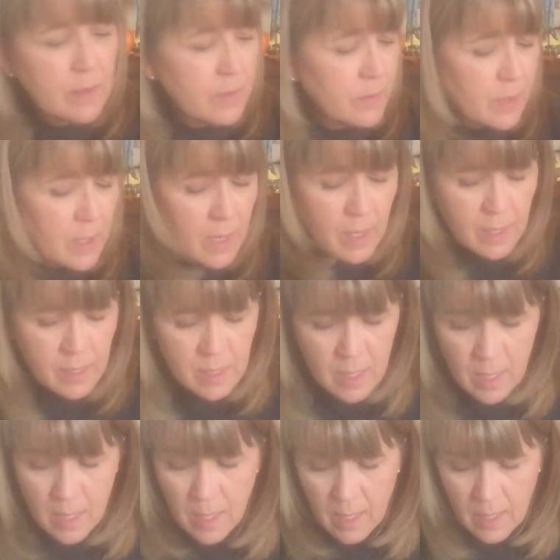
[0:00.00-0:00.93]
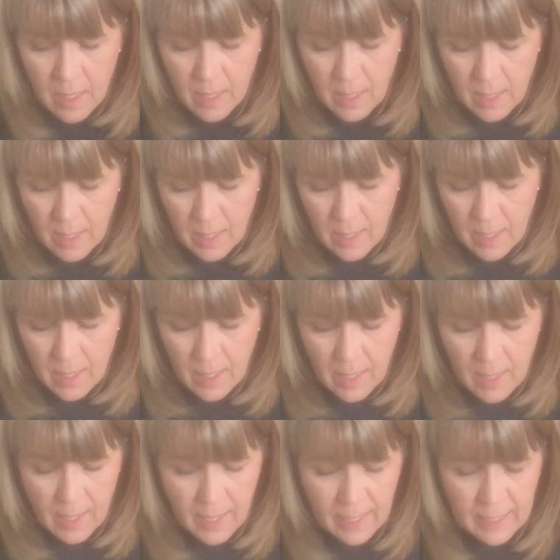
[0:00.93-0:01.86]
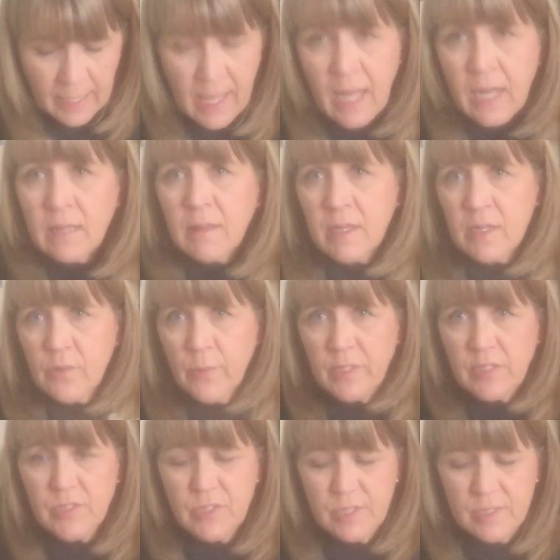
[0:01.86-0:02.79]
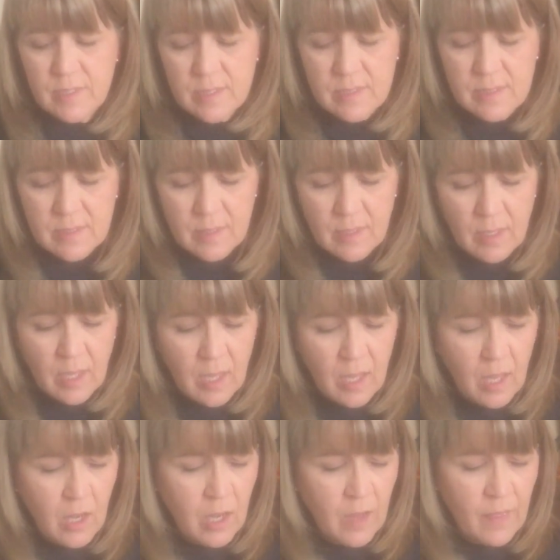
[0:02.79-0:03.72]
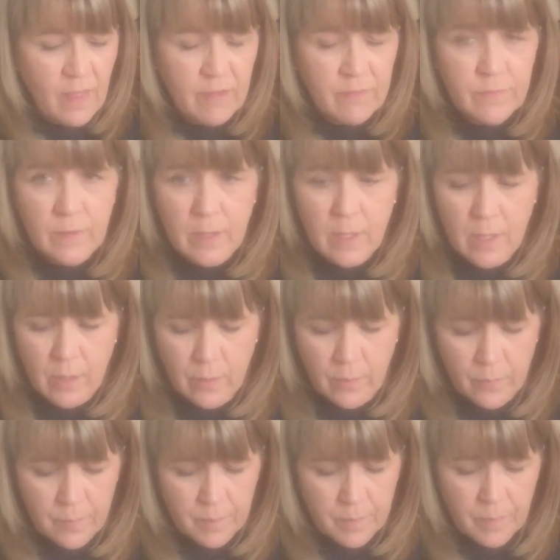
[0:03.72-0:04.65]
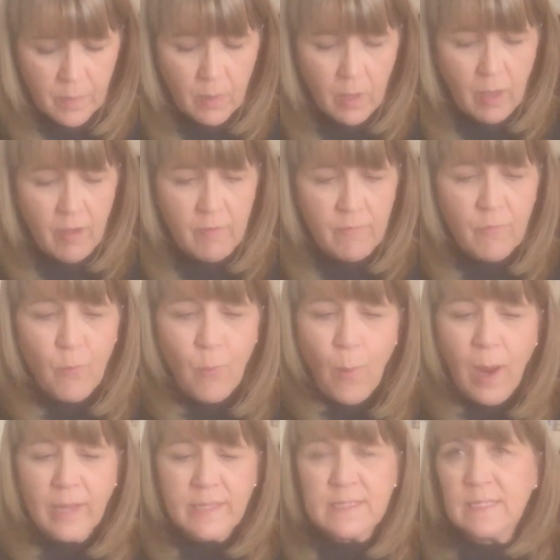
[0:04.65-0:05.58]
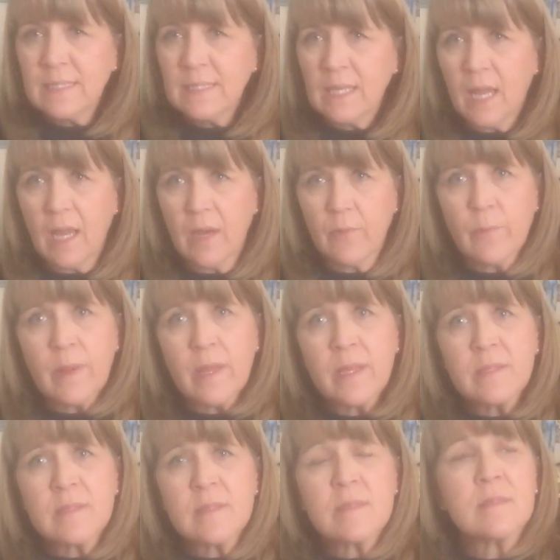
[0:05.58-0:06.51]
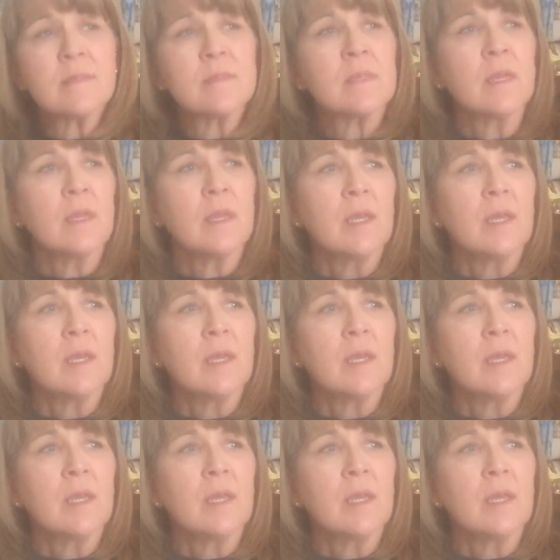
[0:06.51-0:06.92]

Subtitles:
Okay, and I had a lot of questions on that video of why didn't I rinse?